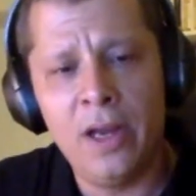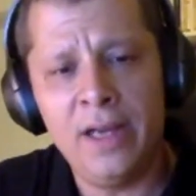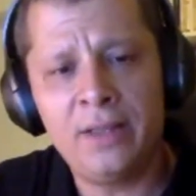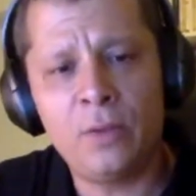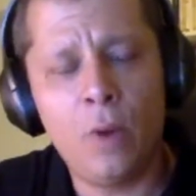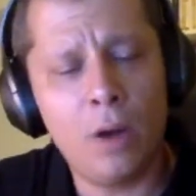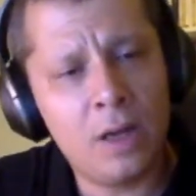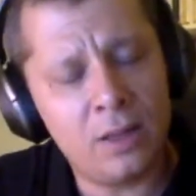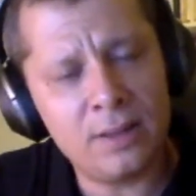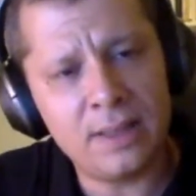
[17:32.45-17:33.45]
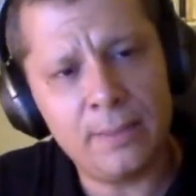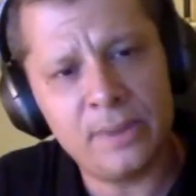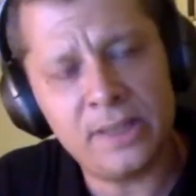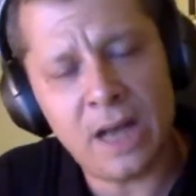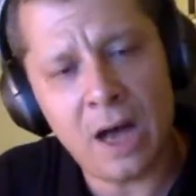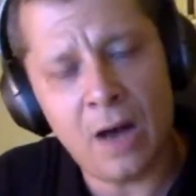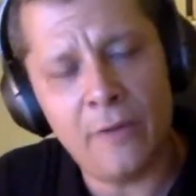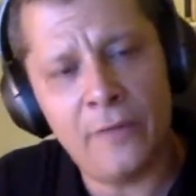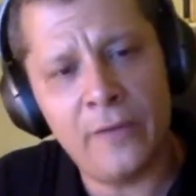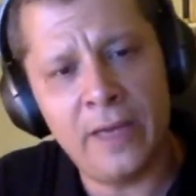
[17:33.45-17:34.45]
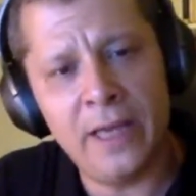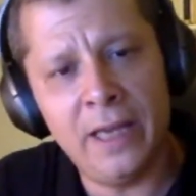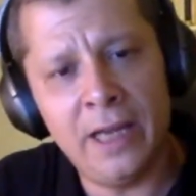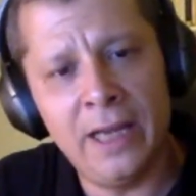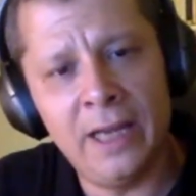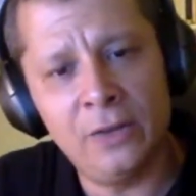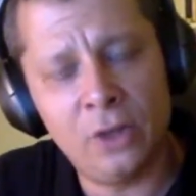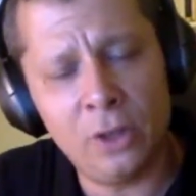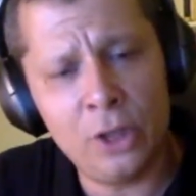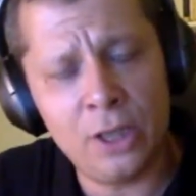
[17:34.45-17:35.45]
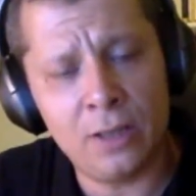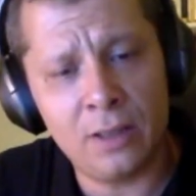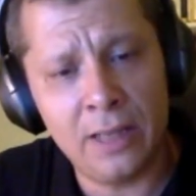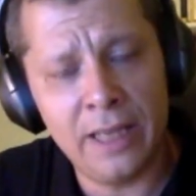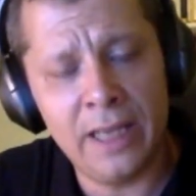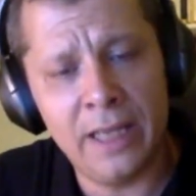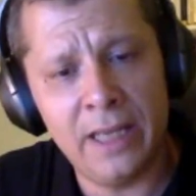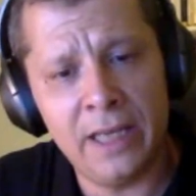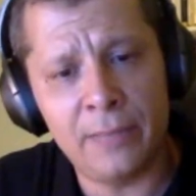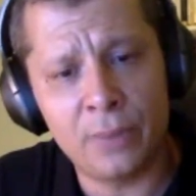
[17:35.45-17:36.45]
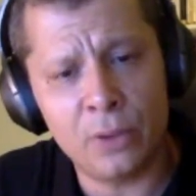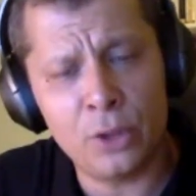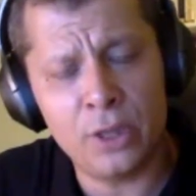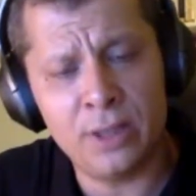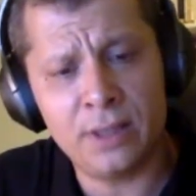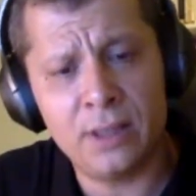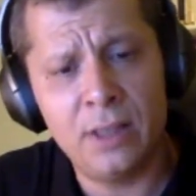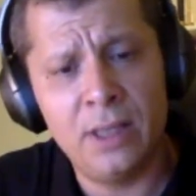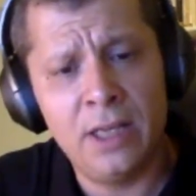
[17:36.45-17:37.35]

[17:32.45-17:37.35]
It's a whole concept of ontological approaches,